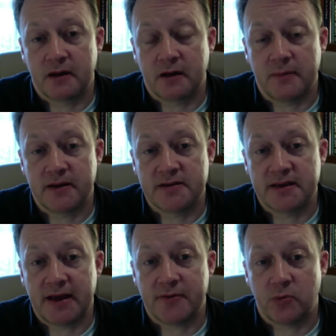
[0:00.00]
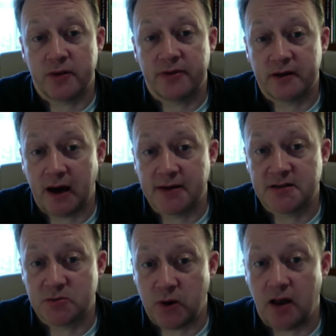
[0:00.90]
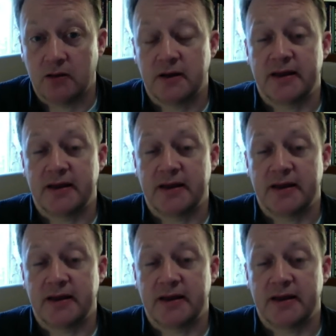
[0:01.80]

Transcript: coming together with the gods as well.